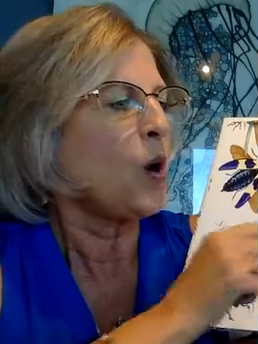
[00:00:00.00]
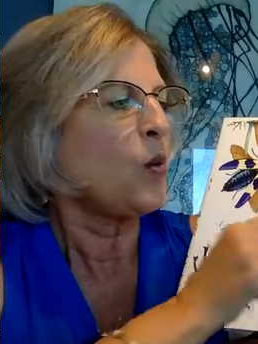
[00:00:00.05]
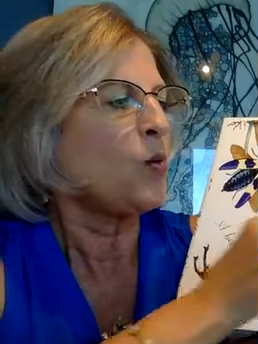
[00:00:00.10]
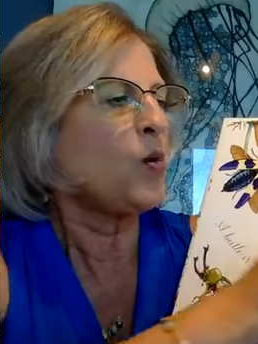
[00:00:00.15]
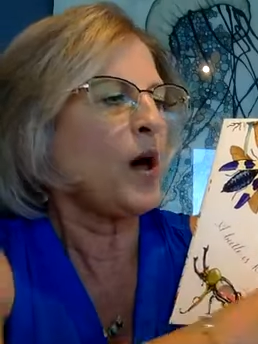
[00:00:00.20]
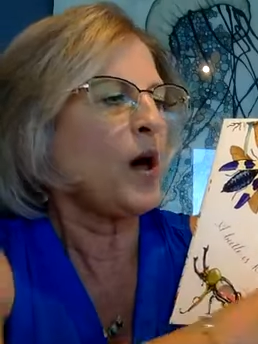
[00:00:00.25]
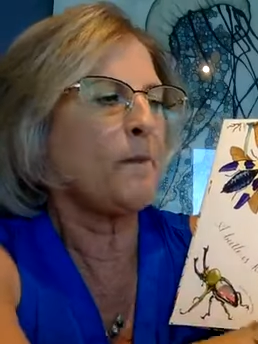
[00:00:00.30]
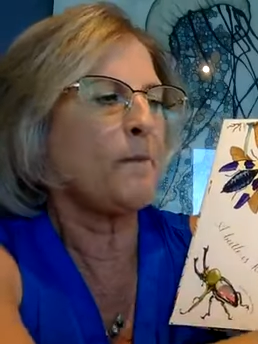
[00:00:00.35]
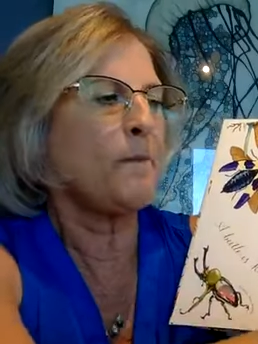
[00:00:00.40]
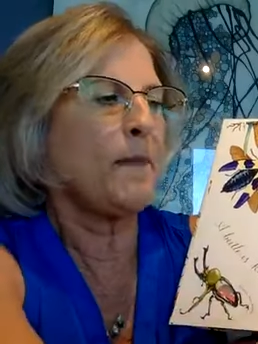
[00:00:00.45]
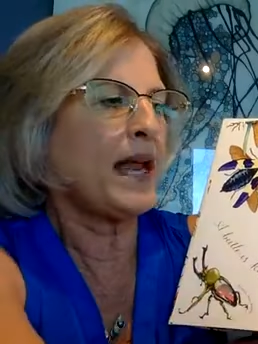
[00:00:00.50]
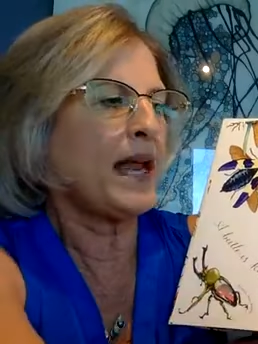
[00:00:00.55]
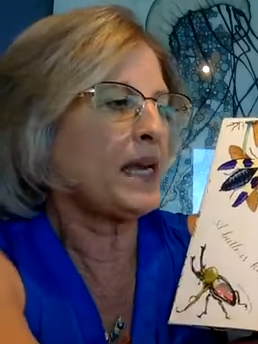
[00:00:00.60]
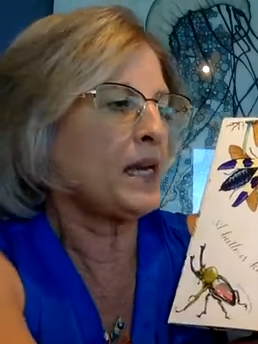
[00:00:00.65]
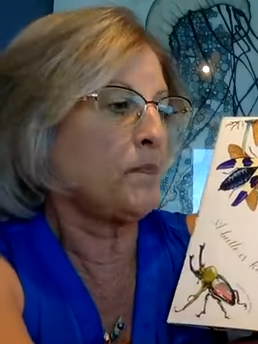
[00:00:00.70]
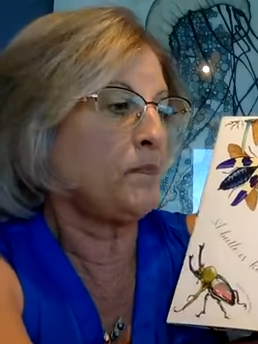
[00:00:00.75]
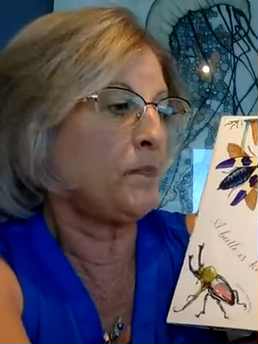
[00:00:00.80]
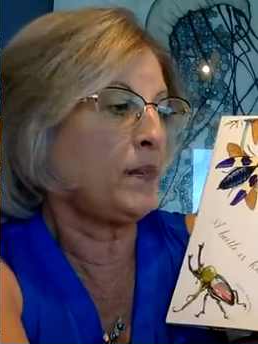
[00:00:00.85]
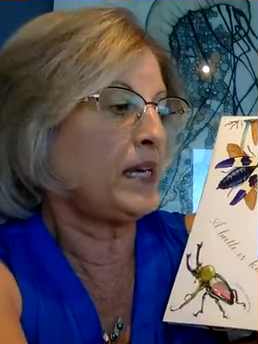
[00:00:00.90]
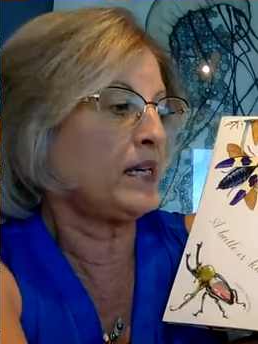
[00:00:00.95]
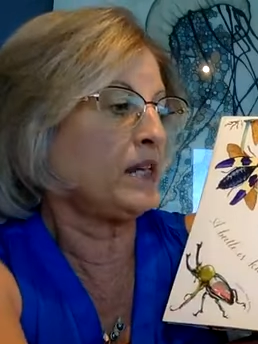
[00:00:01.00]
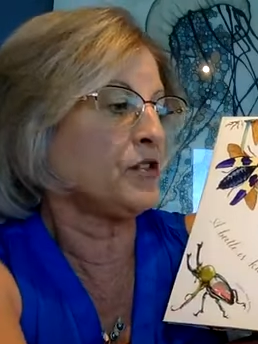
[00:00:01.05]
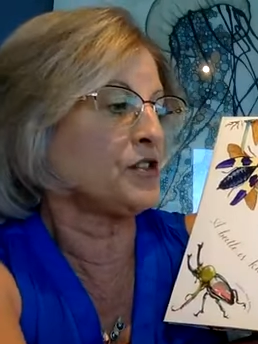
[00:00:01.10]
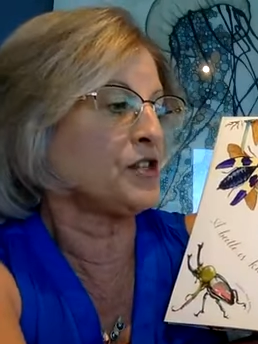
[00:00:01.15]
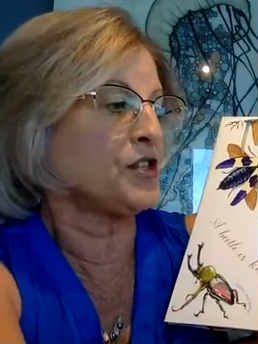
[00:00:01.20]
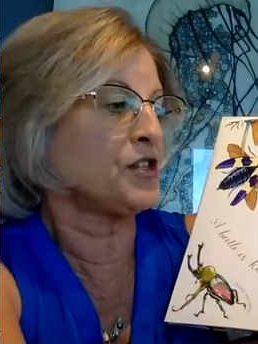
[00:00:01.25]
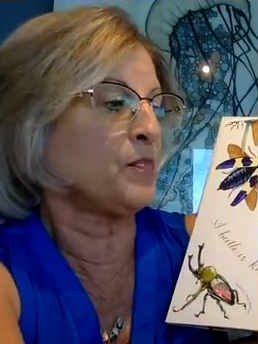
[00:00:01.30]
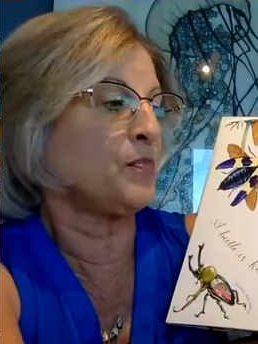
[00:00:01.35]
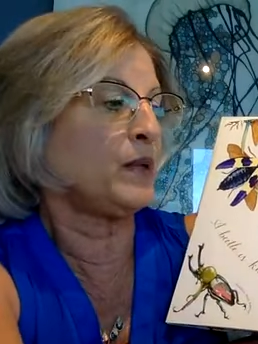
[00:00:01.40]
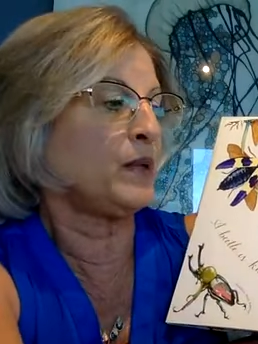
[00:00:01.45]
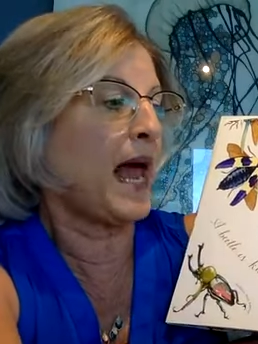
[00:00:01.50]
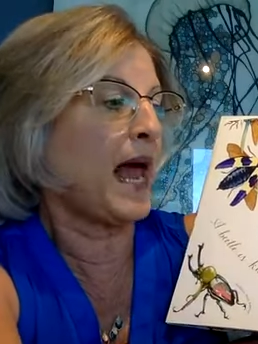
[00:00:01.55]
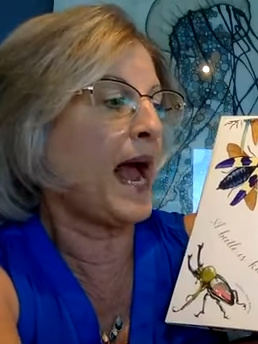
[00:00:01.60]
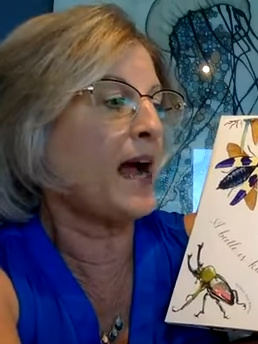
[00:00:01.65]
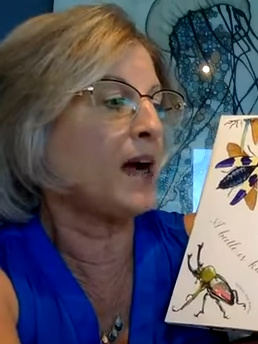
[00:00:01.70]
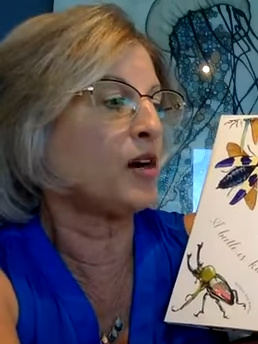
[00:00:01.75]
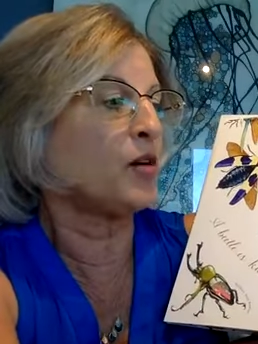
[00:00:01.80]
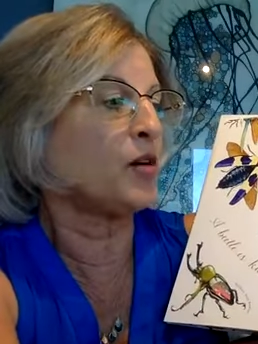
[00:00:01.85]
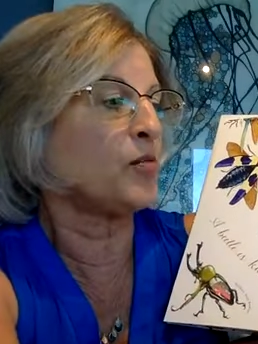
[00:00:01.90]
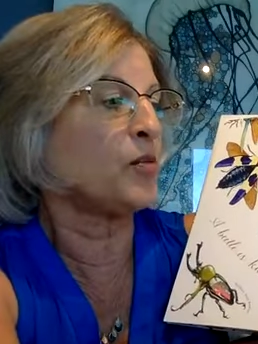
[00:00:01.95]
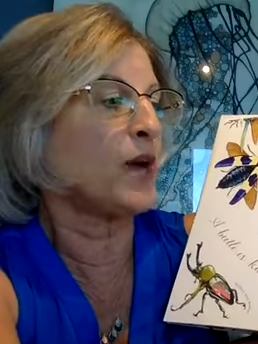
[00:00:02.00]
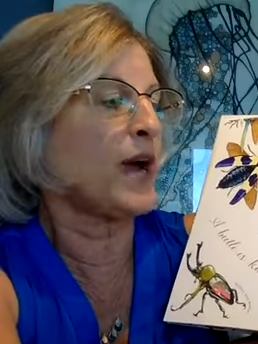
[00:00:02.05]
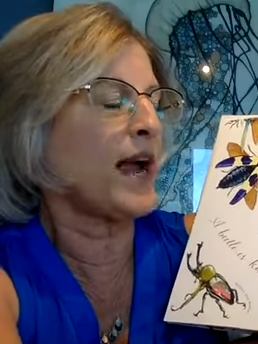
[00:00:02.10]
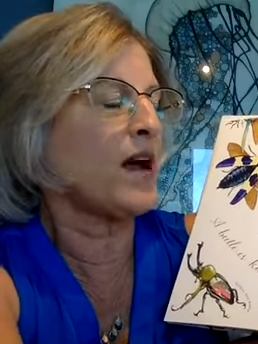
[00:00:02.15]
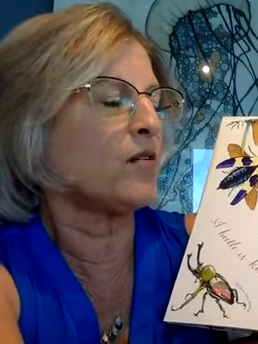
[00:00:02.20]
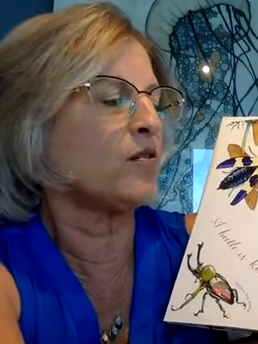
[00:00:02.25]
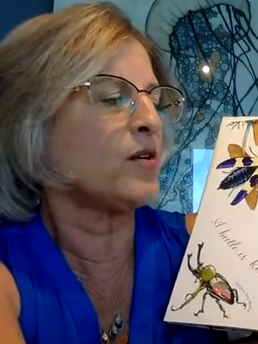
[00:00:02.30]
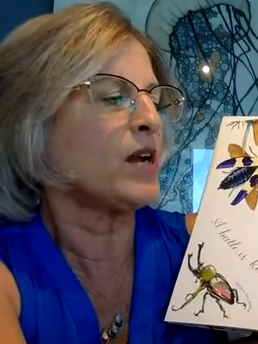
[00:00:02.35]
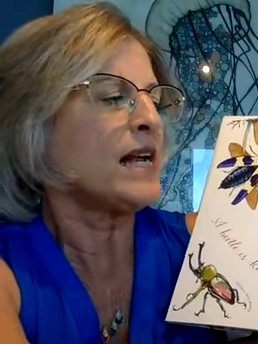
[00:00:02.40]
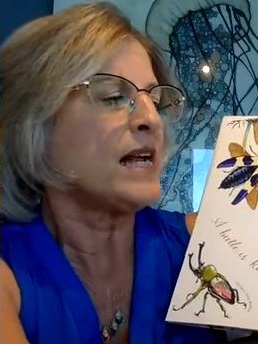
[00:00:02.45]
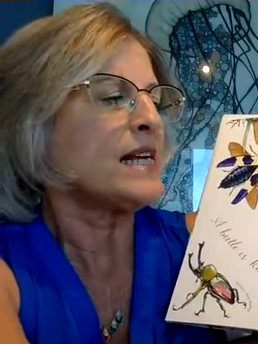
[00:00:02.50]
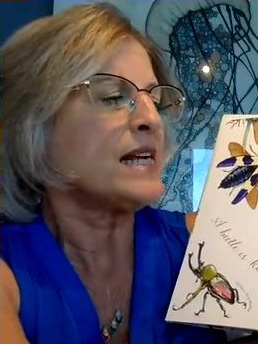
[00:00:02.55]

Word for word: While many beetles are black or brown,